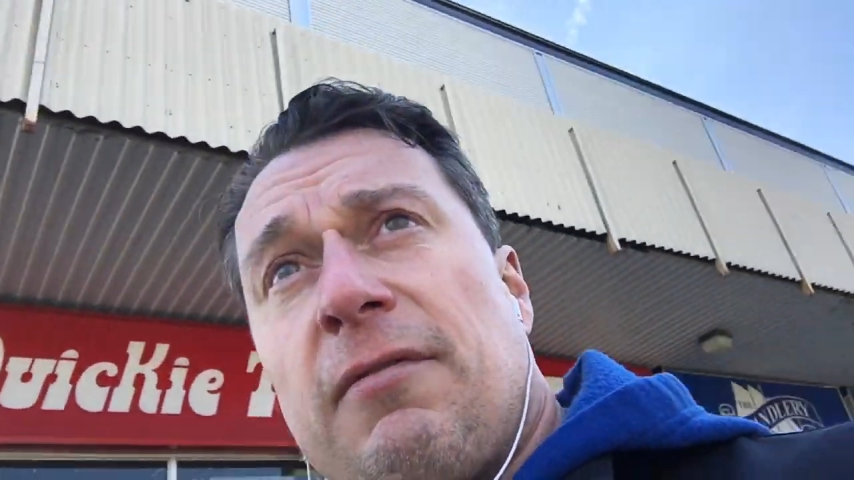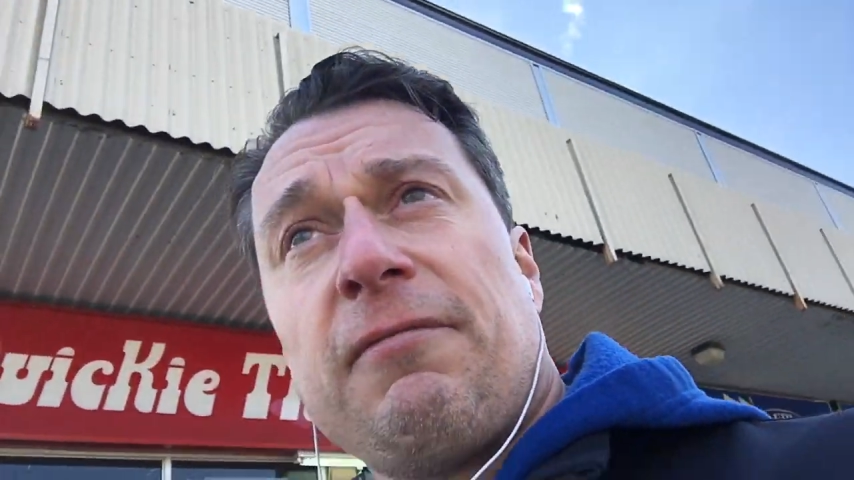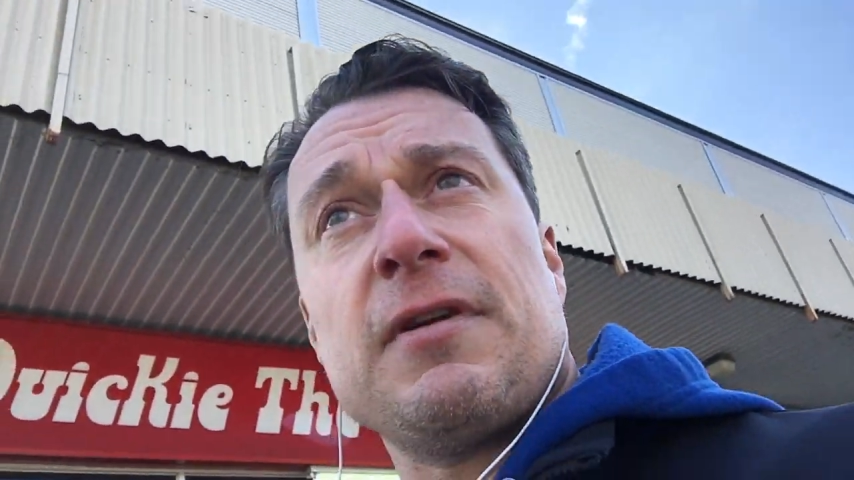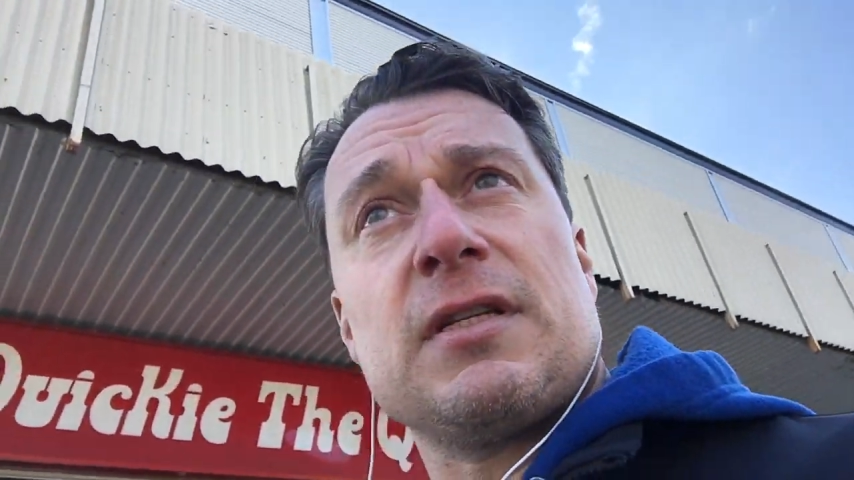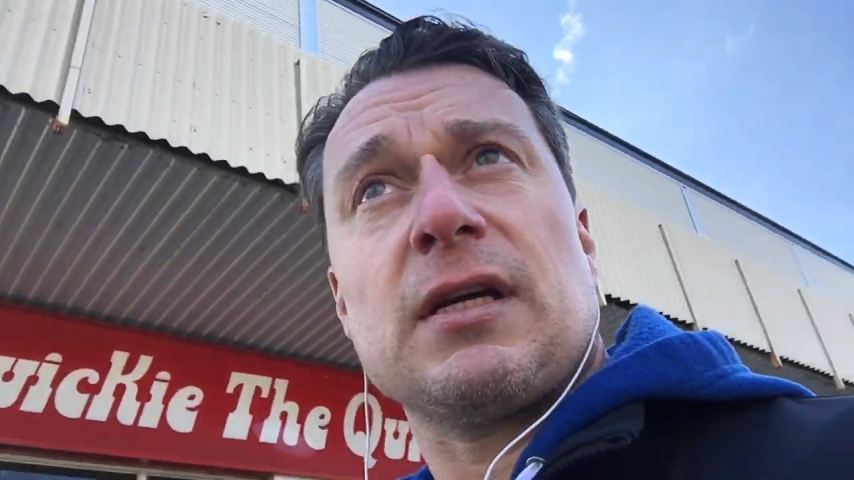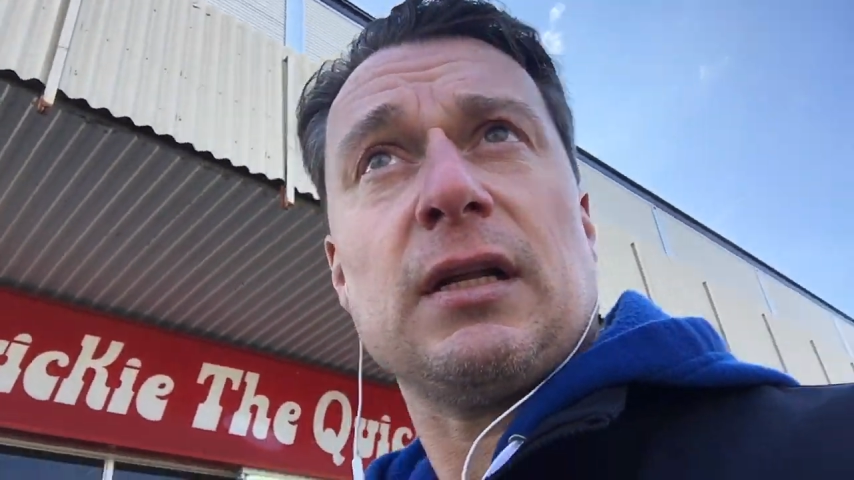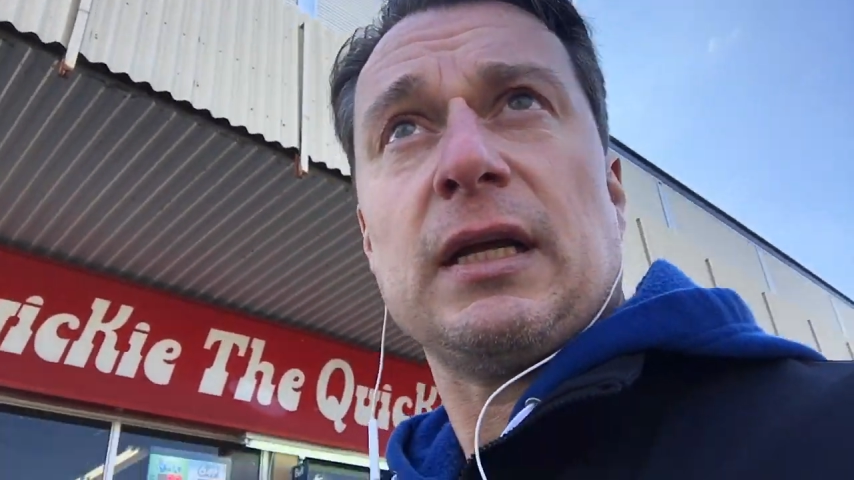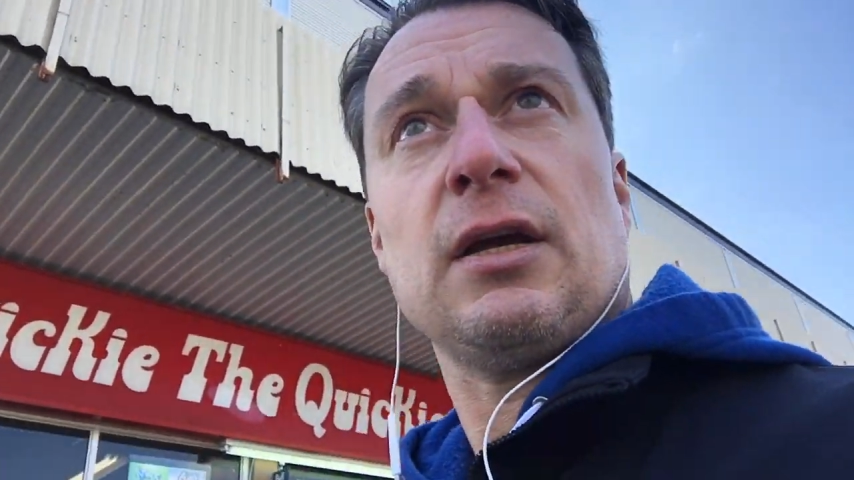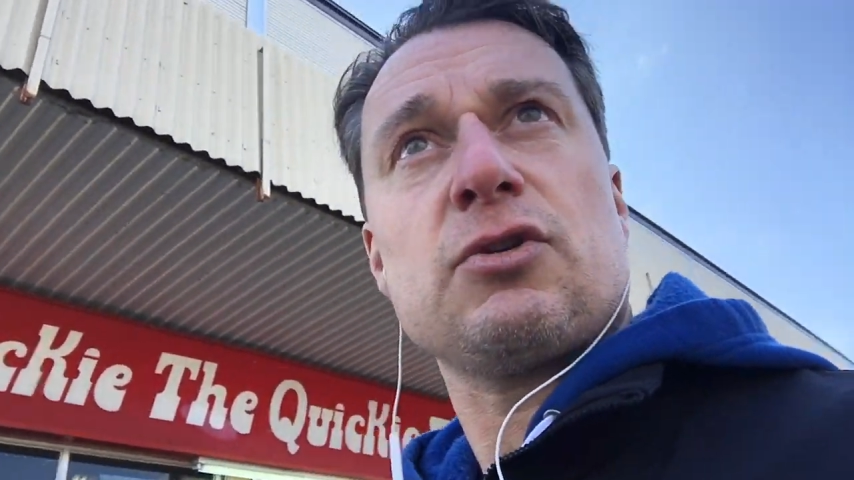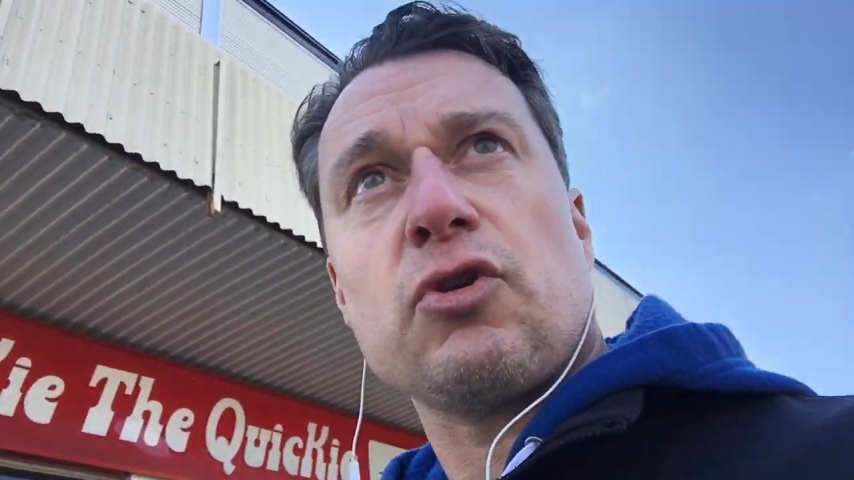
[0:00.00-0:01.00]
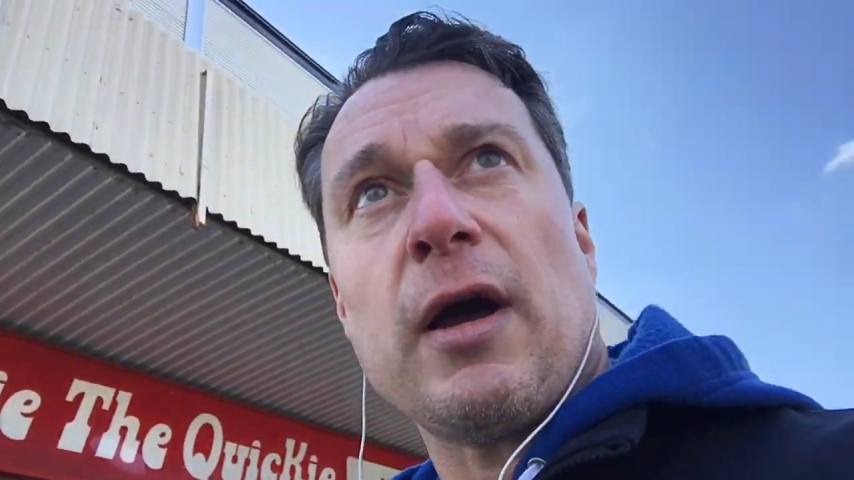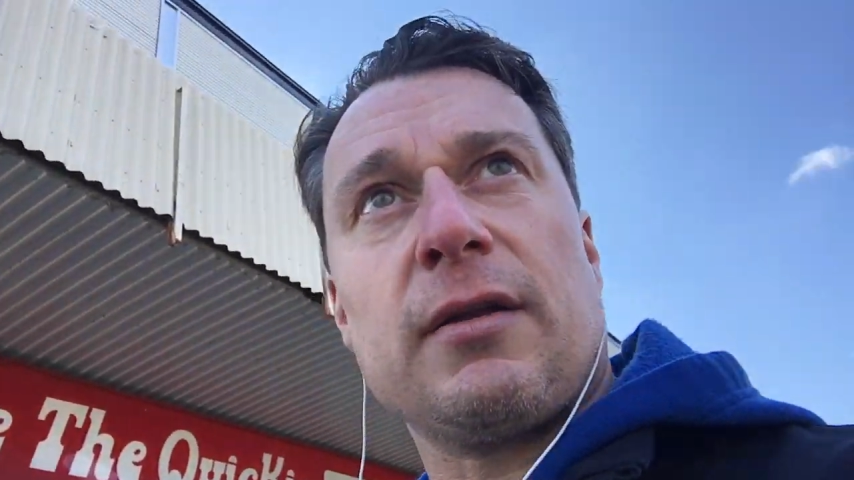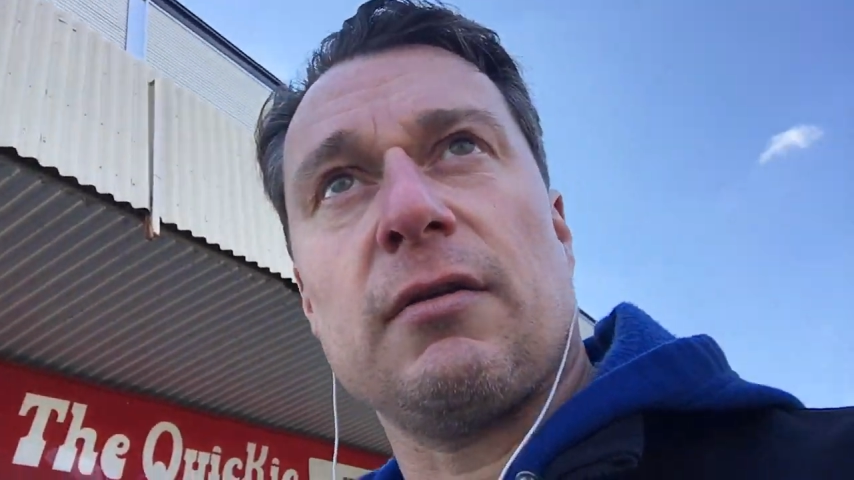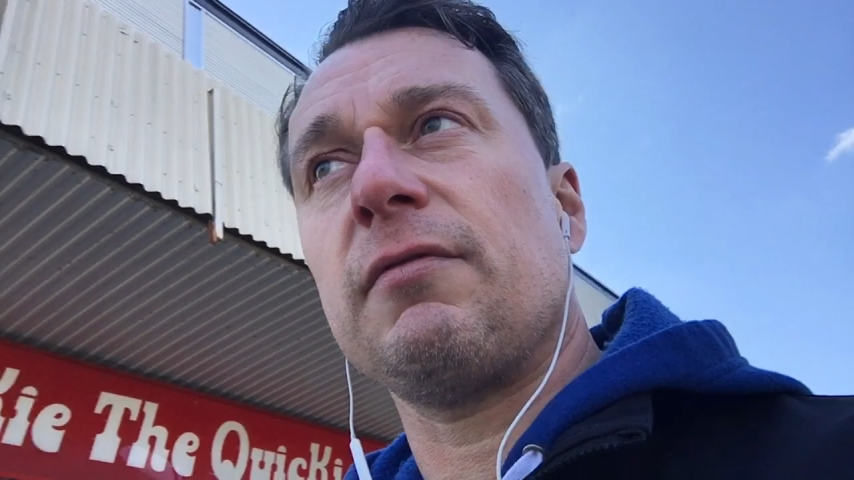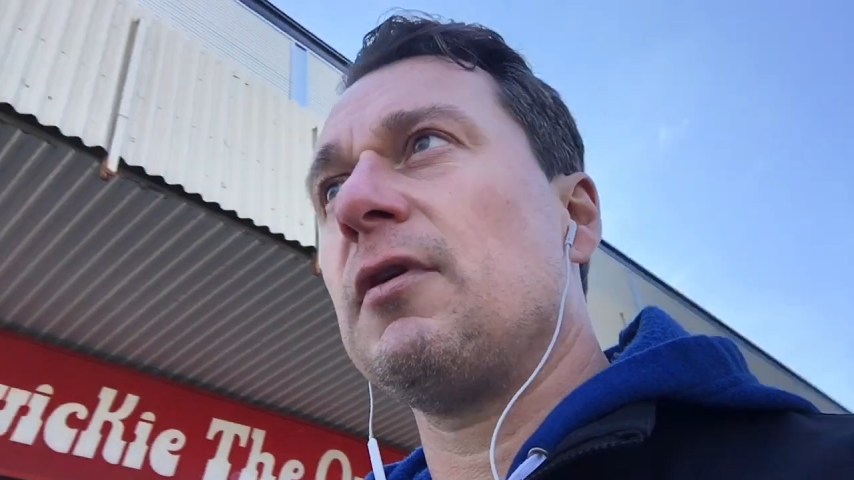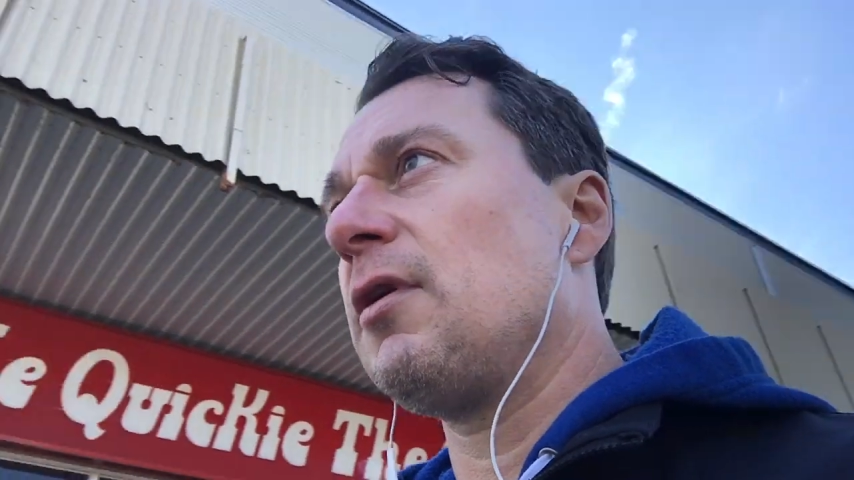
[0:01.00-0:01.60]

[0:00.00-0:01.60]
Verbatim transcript: physically attractive.